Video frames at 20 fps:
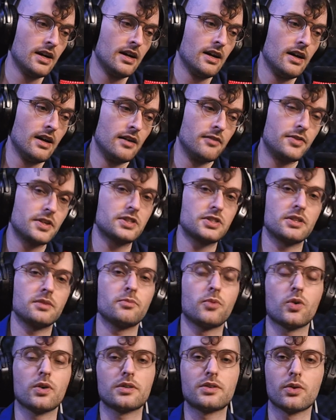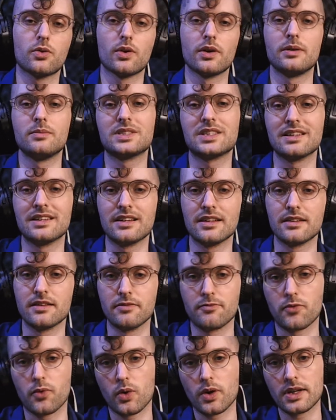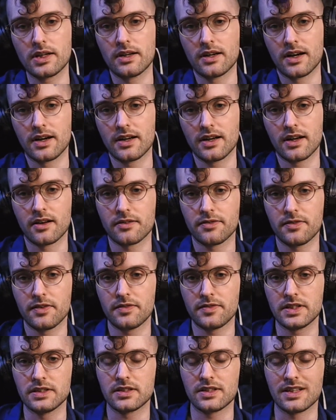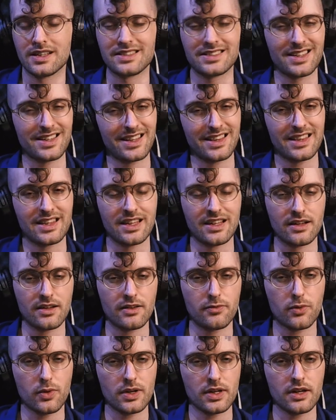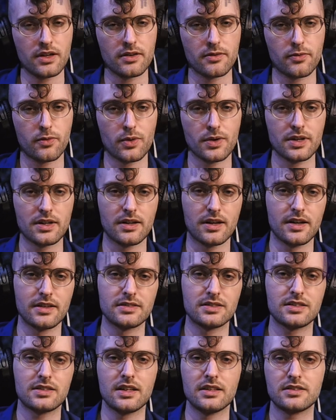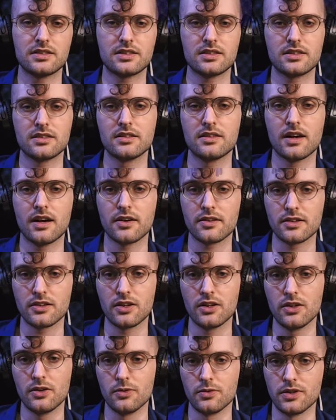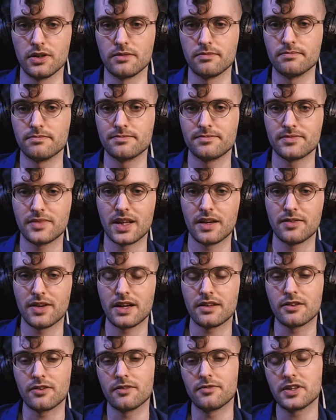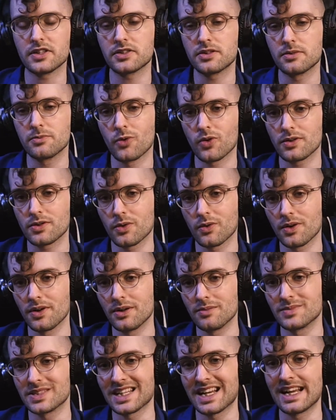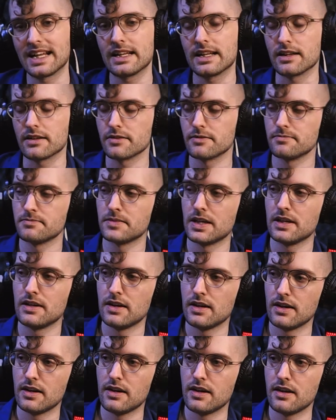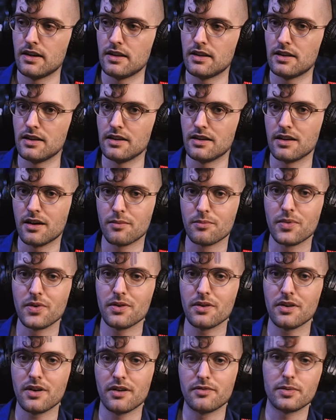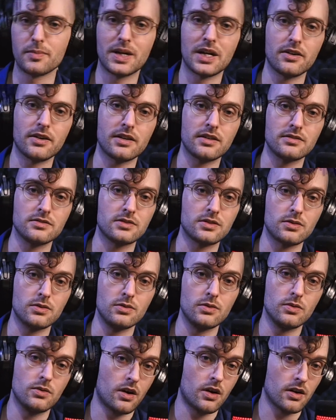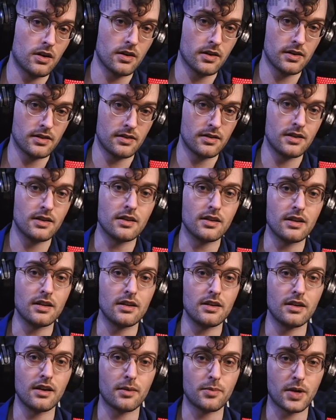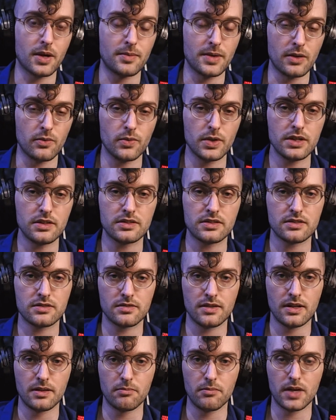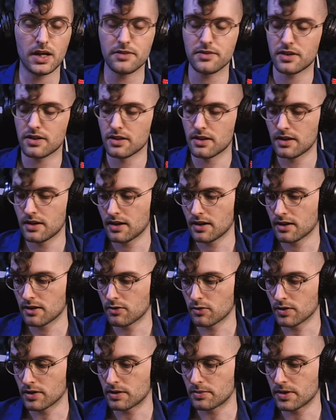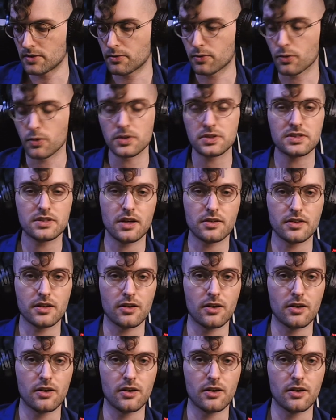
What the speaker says: Eviction moratoriums ended in 49 out of 50 states, I think. 48 or 49 states out of the union have had their eviction moratoriums ended. The number of Americans who are in the upcoming weeks and month going to be forced out of their